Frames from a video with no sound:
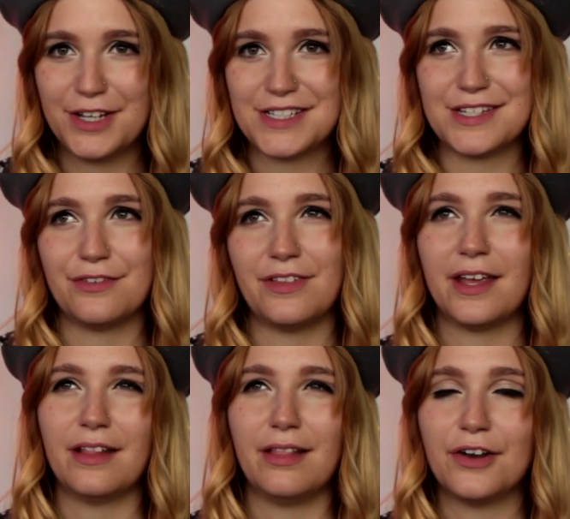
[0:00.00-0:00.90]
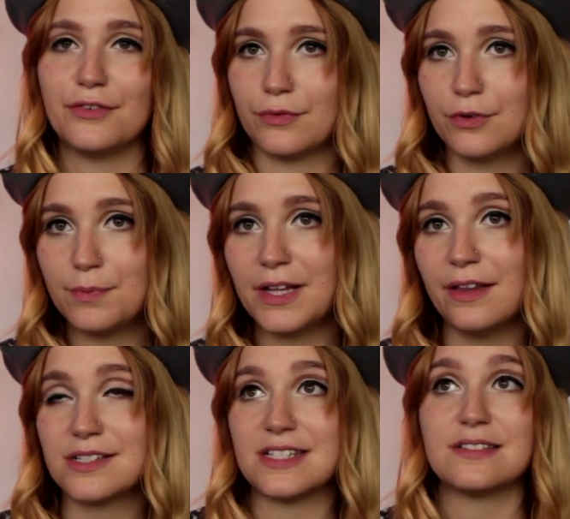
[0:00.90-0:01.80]
because I feel like a lot of groupie
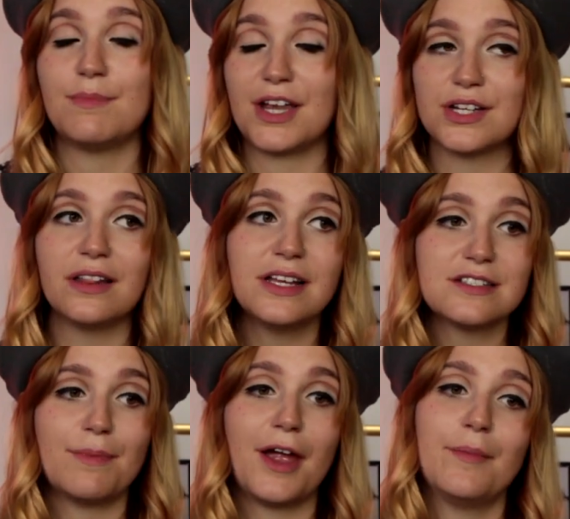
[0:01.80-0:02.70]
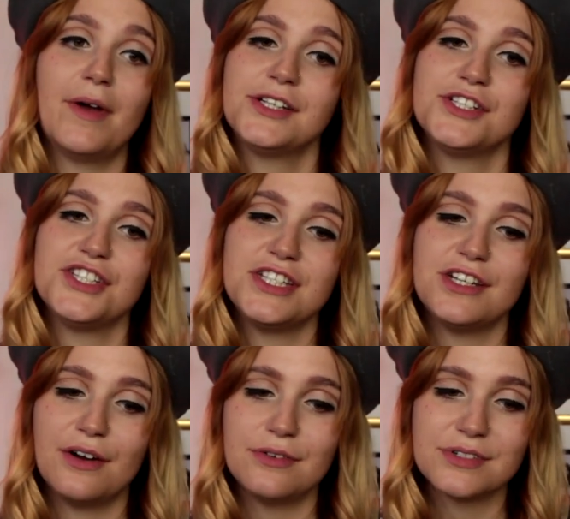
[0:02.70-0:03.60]
looks, especially inspired by the
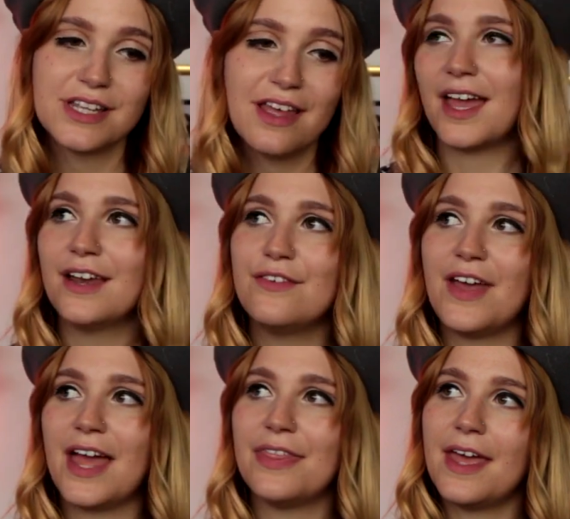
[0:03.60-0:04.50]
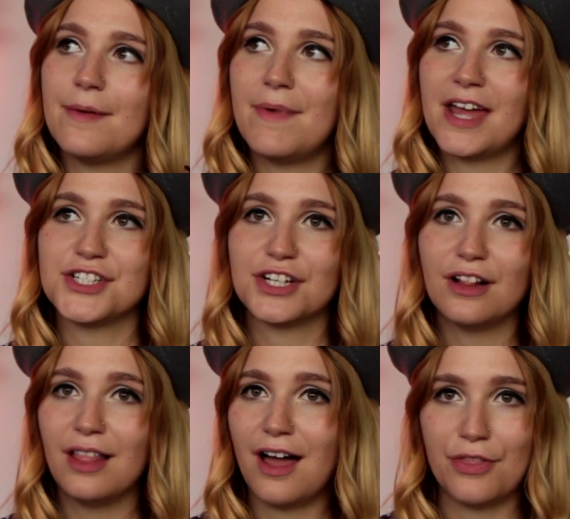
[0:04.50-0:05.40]
GTOs, kind of had that
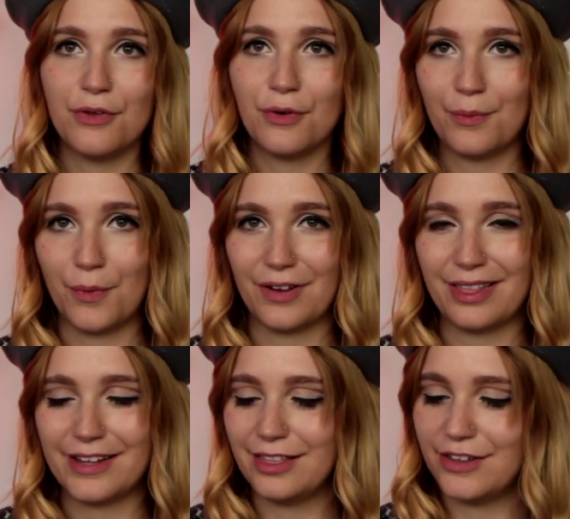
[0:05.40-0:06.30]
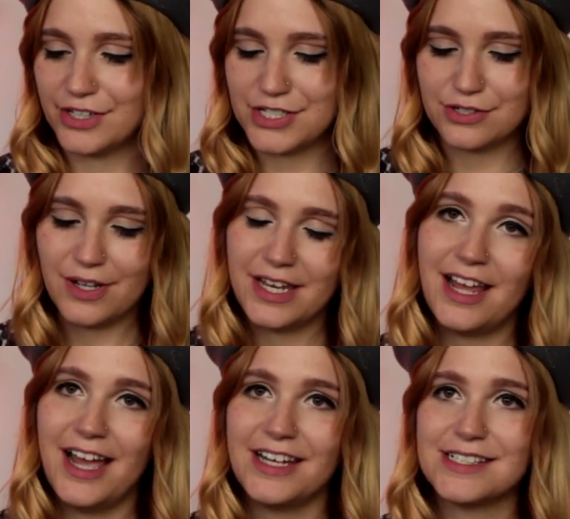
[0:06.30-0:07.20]
magical, otherworldly look to it,
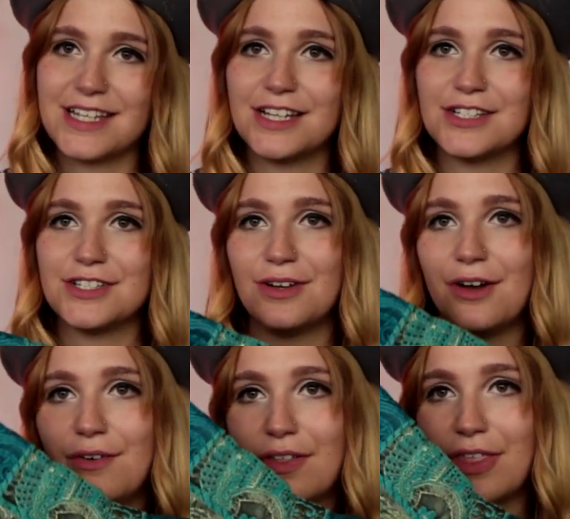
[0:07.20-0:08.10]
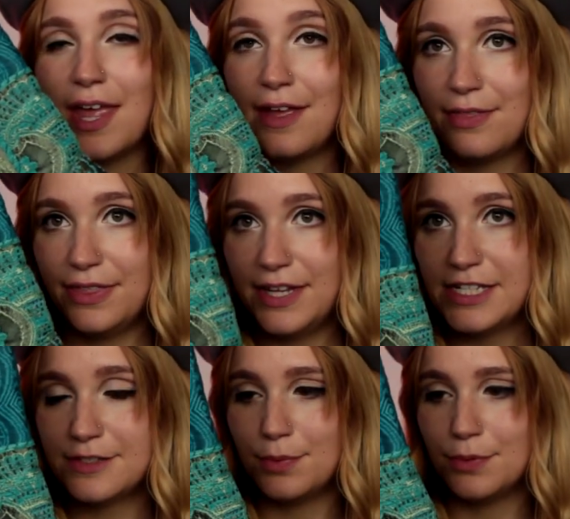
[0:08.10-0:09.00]
I decided to go with these